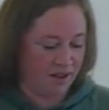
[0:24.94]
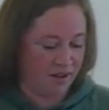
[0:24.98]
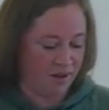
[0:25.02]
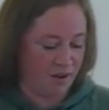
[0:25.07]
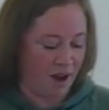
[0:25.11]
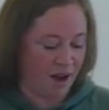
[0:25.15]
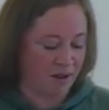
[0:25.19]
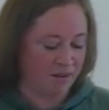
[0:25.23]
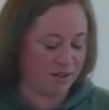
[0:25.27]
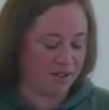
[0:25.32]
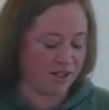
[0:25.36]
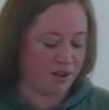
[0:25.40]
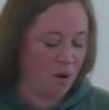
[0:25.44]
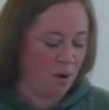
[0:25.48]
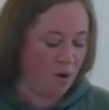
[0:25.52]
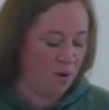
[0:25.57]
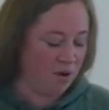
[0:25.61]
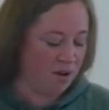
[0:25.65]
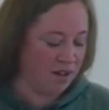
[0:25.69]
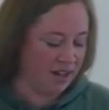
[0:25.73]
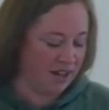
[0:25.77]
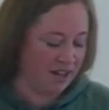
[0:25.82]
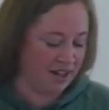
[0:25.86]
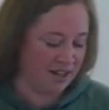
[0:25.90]
I was
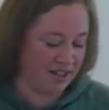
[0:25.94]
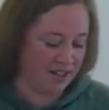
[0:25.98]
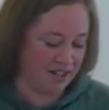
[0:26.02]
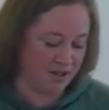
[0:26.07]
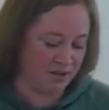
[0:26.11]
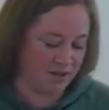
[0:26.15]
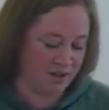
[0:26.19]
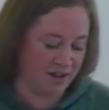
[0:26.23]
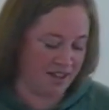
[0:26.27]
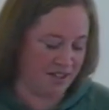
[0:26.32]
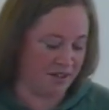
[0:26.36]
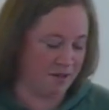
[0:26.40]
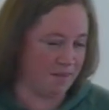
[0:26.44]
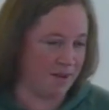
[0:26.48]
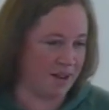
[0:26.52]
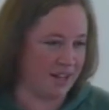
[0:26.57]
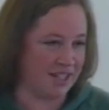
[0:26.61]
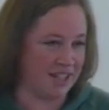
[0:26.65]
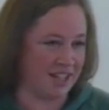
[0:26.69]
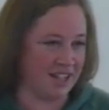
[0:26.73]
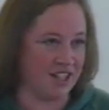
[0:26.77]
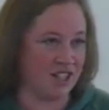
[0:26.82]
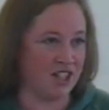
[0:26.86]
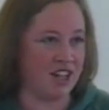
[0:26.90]
totally going to do another
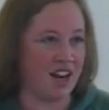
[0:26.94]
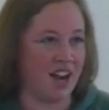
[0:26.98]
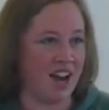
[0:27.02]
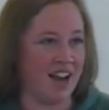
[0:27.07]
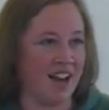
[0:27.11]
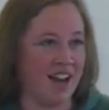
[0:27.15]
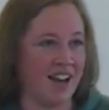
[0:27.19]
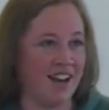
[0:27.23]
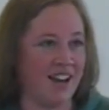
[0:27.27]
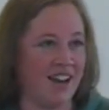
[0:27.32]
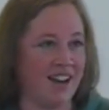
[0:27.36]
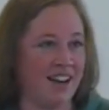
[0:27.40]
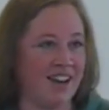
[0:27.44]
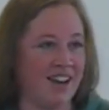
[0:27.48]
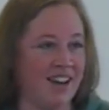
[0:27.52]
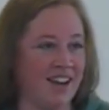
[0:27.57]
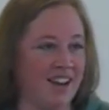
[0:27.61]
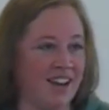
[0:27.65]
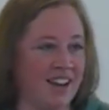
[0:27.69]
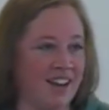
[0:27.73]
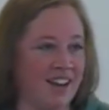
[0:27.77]
message. I